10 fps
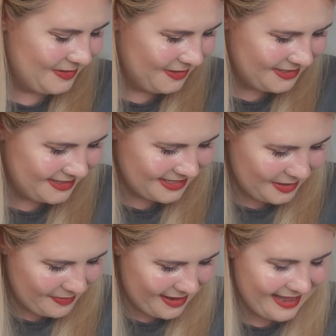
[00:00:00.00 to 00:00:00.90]
you want to
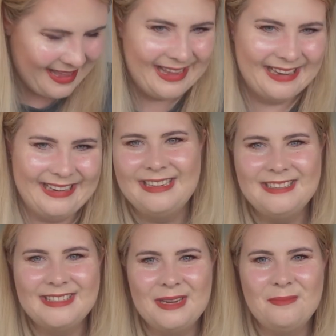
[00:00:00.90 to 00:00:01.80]
say bye?
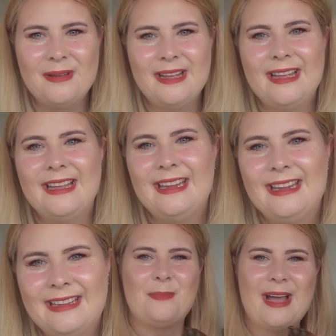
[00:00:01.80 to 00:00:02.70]
You say bye.
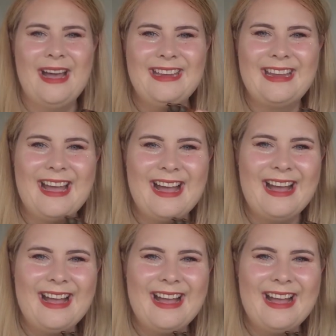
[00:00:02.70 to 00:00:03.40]
Bye, guys.